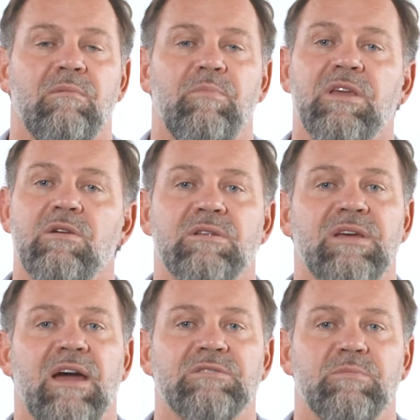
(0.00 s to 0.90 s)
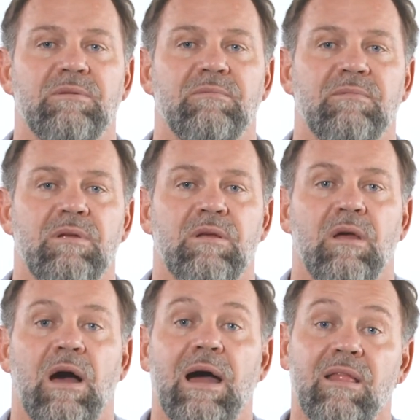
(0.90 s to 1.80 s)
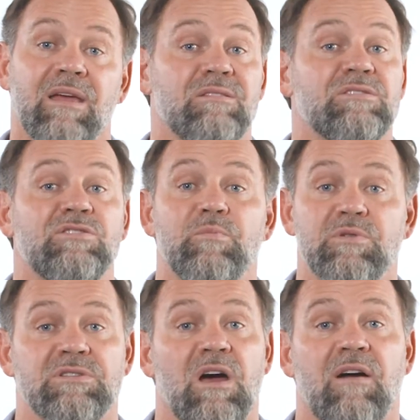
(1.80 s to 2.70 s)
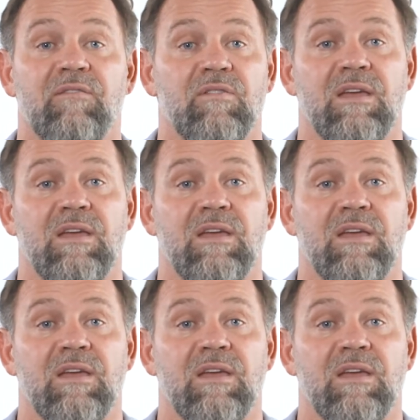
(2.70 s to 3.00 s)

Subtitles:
pick your attachment. I like the super soft for the